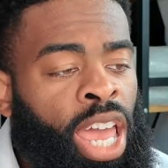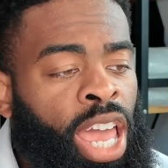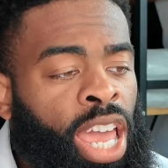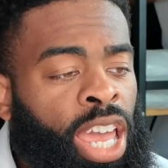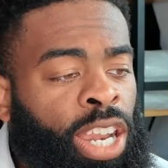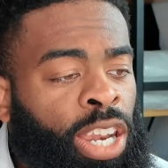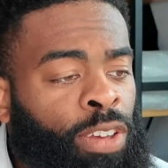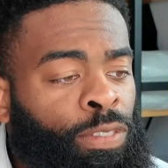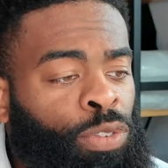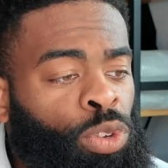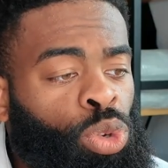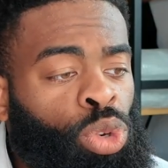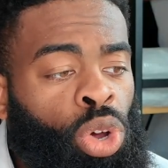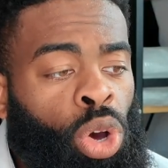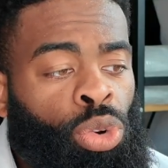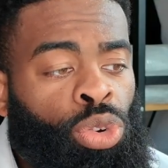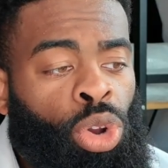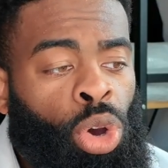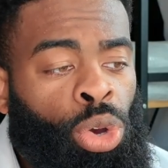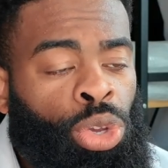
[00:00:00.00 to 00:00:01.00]
And if you
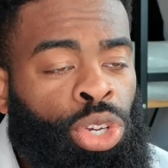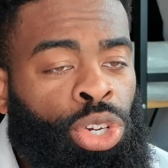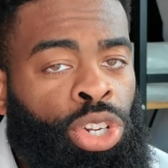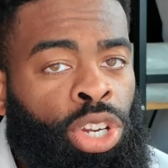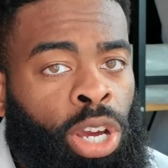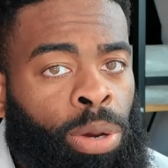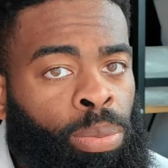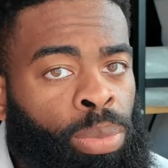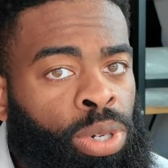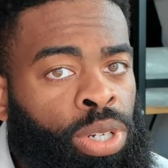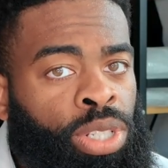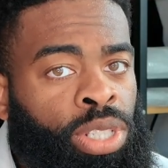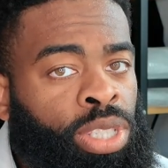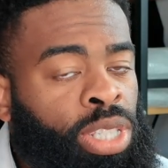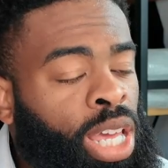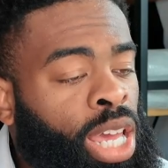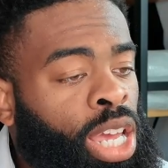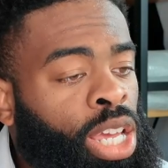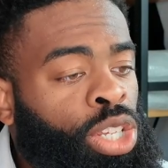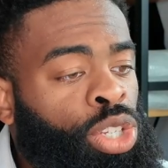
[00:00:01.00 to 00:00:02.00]
don't know your numbers,
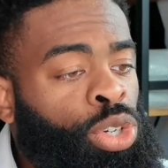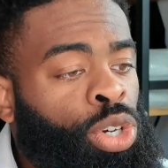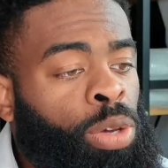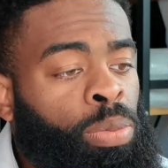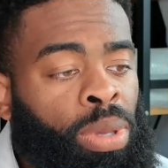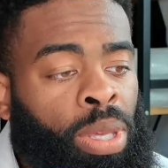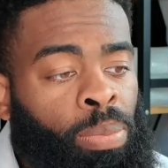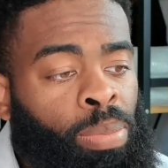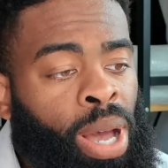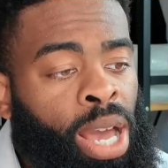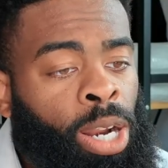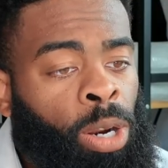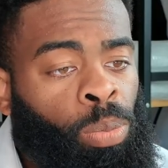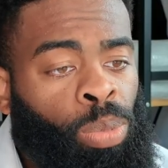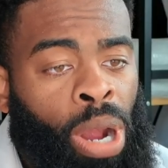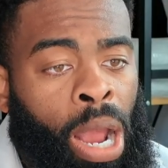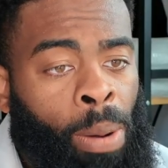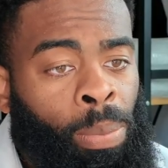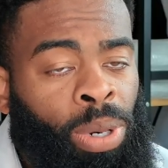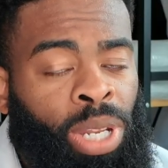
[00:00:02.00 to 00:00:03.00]
then you could be buying a
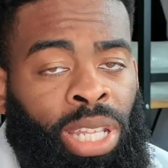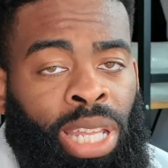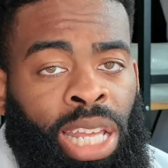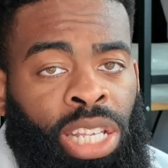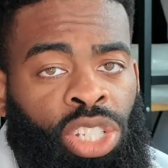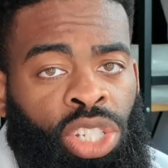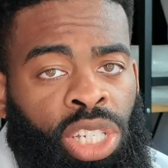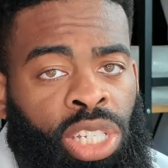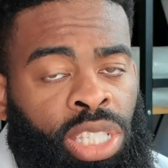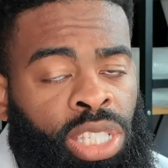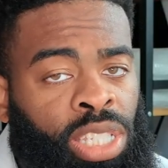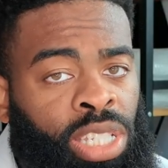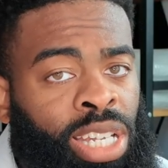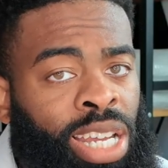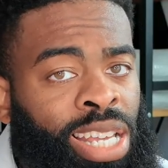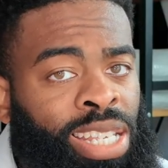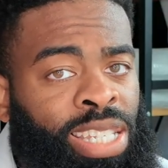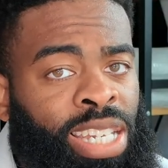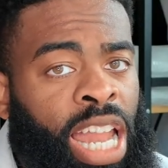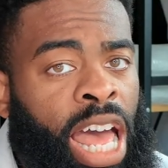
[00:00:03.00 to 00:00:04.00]
property that just
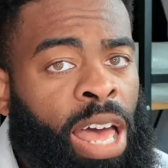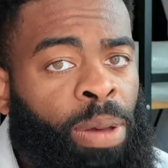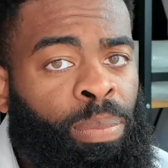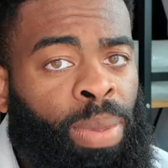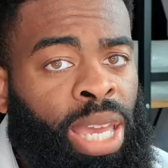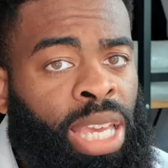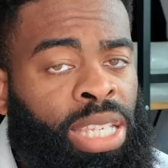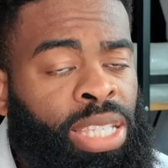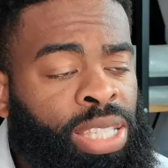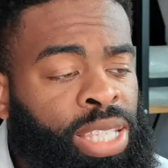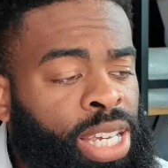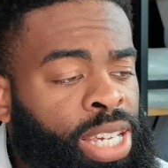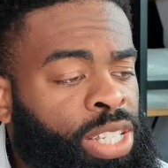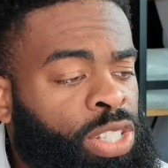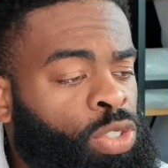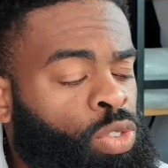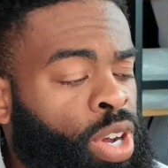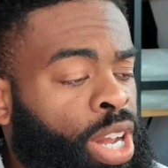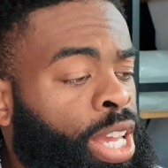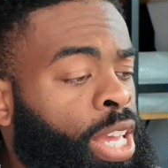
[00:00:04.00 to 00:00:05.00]
does not make
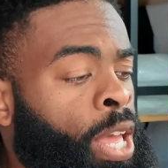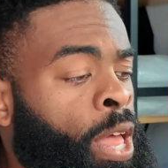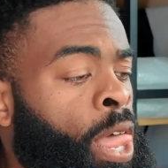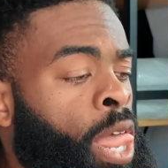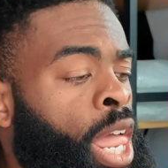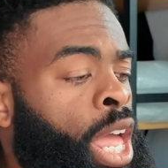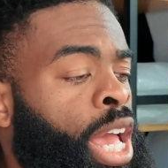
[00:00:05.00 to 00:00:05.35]
sense, right?